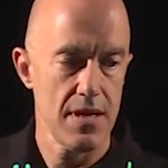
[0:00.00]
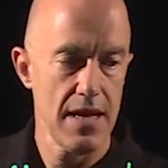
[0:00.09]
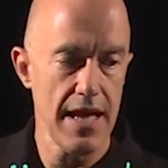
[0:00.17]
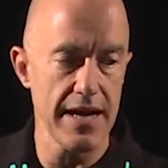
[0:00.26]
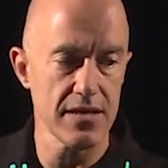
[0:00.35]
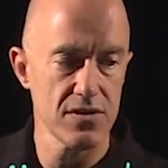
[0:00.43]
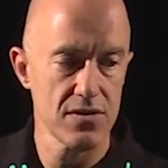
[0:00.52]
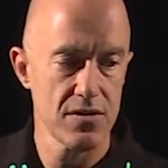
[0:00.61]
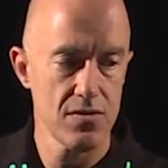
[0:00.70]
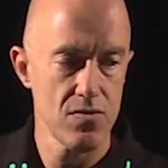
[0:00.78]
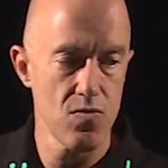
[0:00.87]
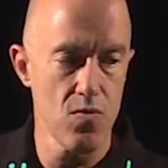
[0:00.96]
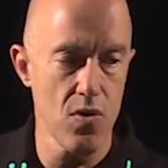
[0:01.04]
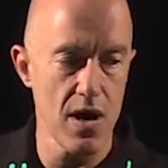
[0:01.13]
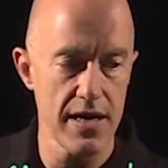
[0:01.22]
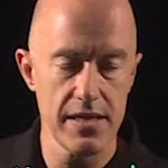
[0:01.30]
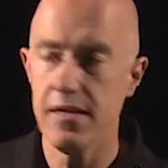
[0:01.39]

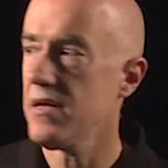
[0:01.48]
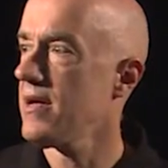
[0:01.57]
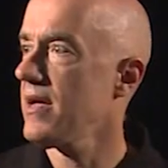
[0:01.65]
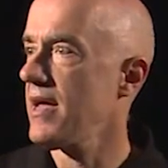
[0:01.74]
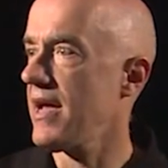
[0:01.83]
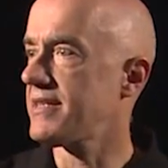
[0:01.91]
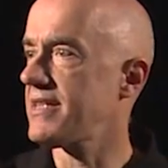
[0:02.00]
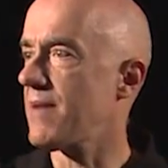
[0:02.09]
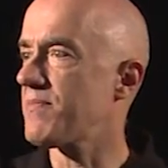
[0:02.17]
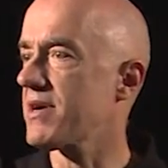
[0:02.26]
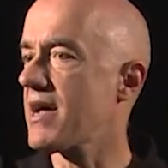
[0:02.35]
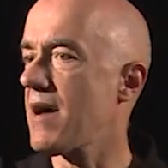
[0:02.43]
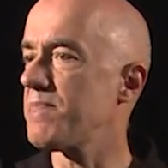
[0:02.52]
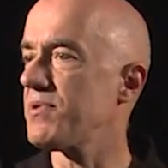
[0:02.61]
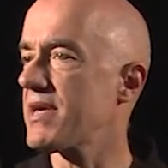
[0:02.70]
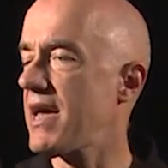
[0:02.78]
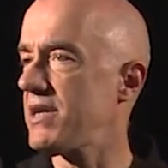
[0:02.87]
kx1, except the
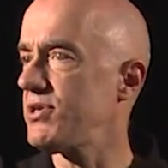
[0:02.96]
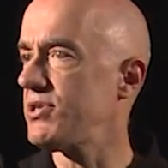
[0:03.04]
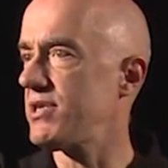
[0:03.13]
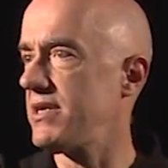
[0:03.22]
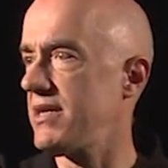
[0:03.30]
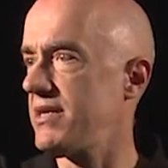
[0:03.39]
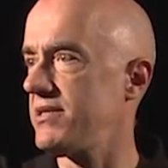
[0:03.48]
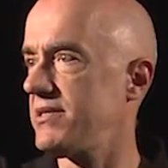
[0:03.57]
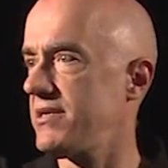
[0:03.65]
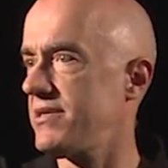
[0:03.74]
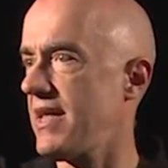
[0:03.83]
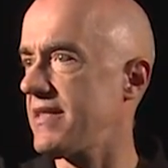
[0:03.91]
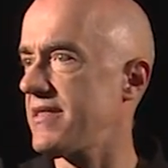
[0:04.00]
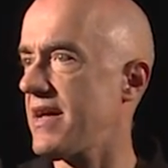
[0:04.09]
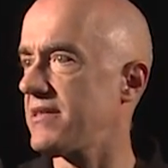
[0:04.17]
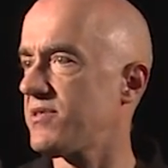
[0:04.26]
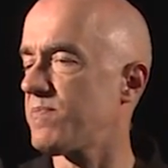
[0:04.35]
complication is that
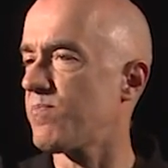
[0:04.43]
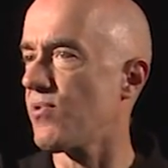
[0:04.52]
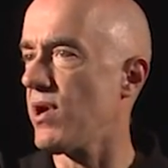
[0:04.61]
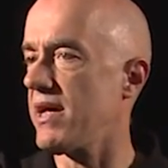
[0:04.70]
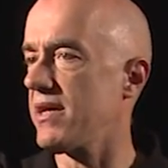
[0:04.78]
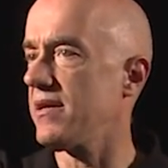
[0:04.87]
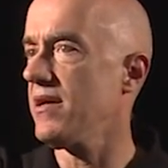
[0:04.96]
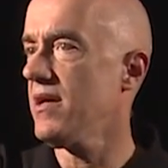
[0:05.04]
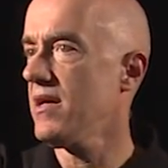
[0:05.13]
that spring